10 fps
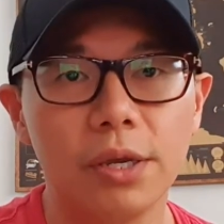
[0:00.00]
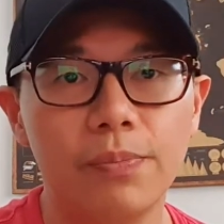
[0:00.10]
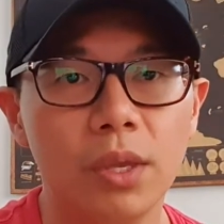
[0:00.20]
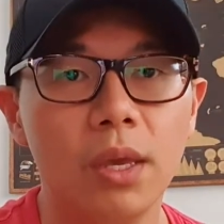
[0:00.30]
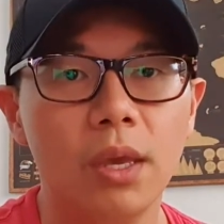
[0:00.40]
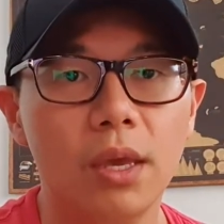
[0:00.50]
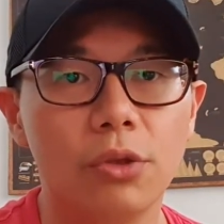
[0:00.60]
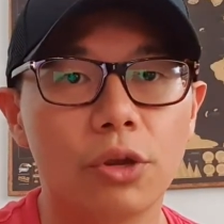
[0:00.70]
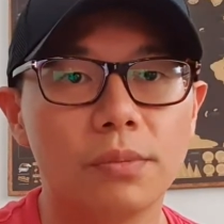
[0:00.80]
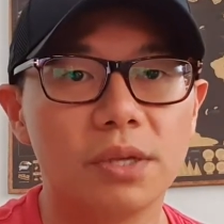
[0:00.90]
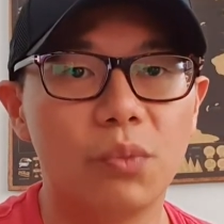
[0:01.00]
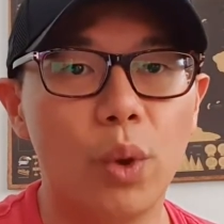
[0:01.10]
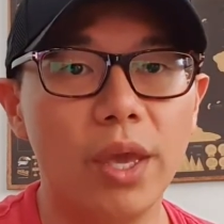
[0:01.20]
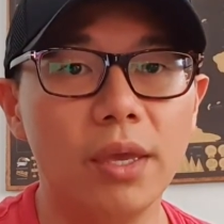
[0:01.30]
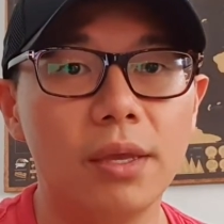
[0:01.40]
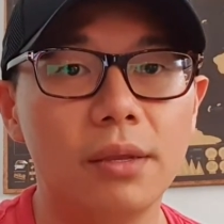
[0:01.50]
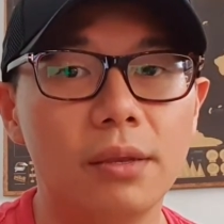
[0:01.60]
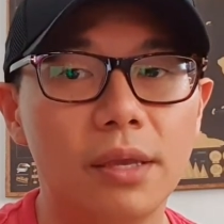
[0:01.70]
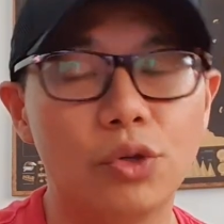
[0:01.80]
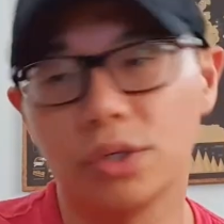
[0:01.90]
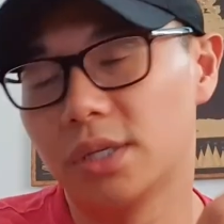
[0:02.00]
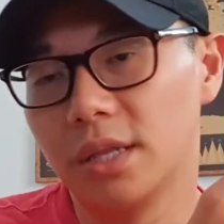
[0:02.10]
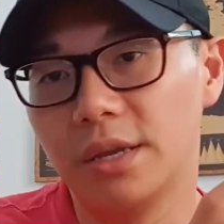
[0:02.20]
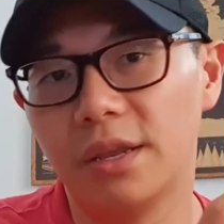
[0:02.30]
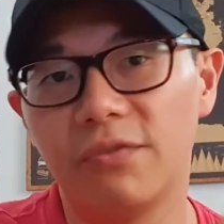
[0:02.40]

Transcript: In terms of weigh-in, interestingly enough,